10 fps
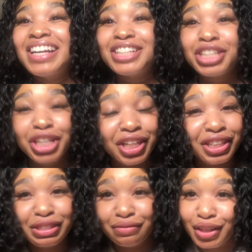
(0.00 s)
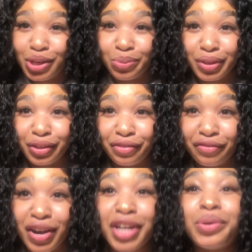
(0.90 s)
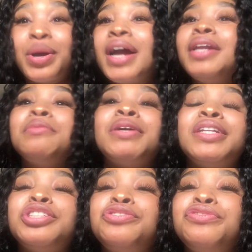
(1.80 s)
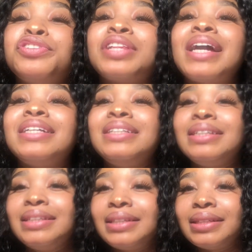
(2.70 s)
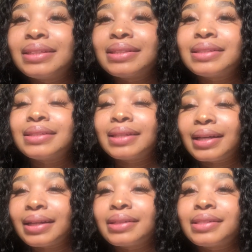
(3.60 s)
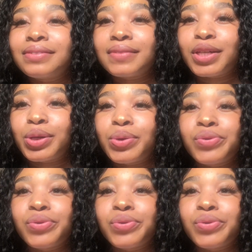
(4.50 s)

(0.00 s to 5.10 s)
share this video with your friend or anybody that you feel like needs to hear this video.